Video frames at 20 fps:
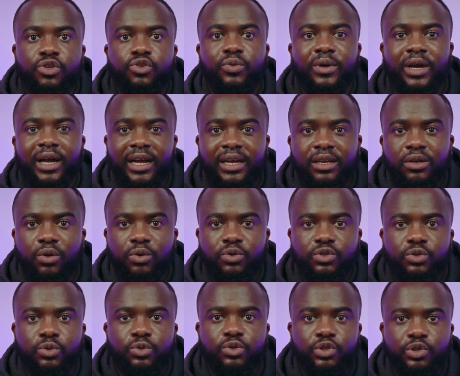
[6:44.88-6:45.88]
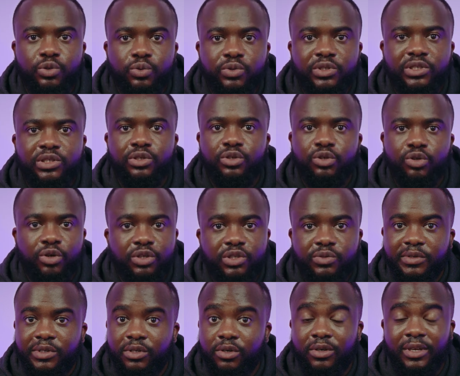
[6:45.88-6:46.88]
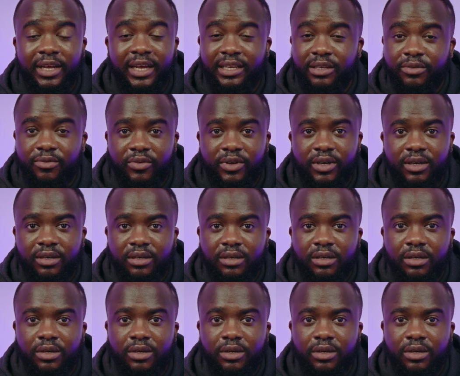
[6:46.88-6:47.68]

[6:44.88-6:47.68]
You can also choose to not return anything,